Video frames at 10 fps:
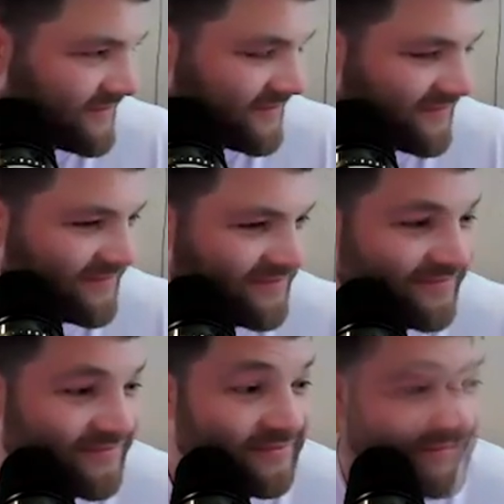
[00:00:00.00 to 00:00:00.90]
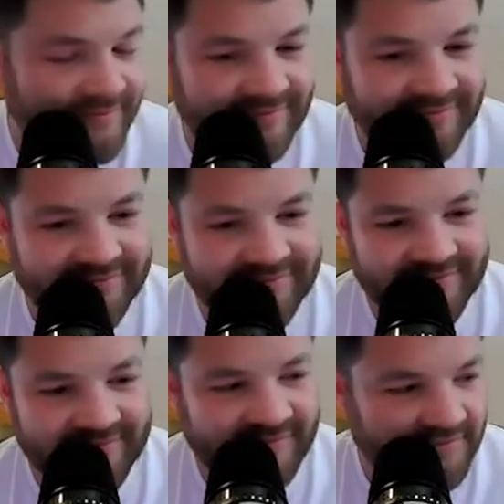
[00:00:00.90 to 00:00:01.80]

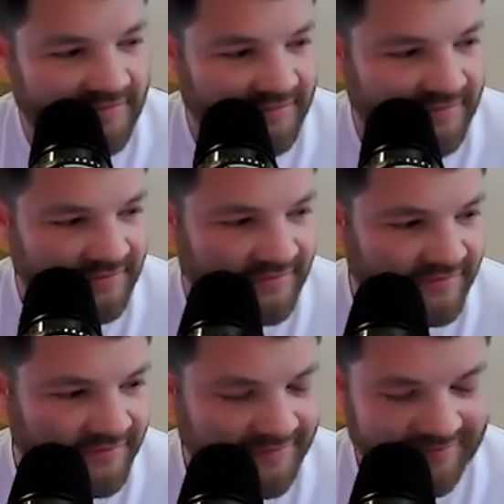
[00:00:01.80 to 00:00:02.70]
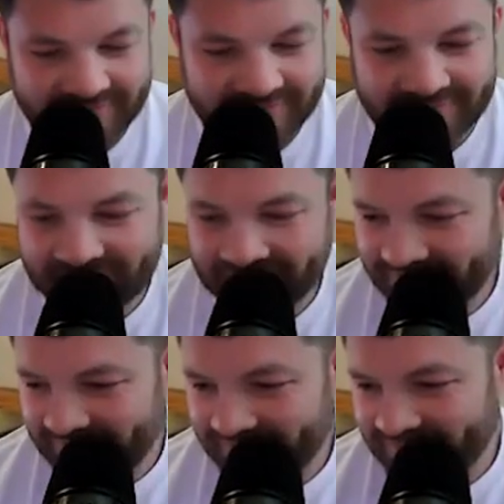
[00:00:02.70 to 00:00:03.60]

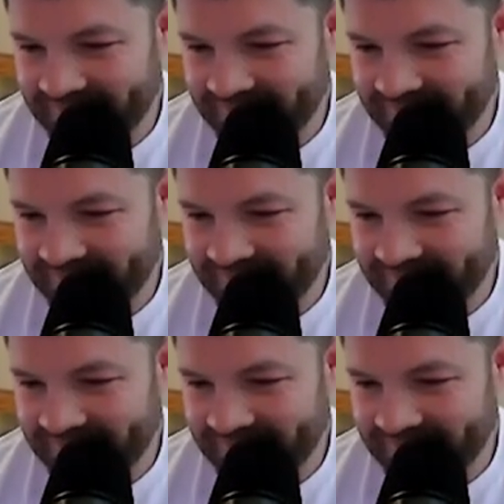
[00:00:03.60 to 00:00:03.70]
[no speech]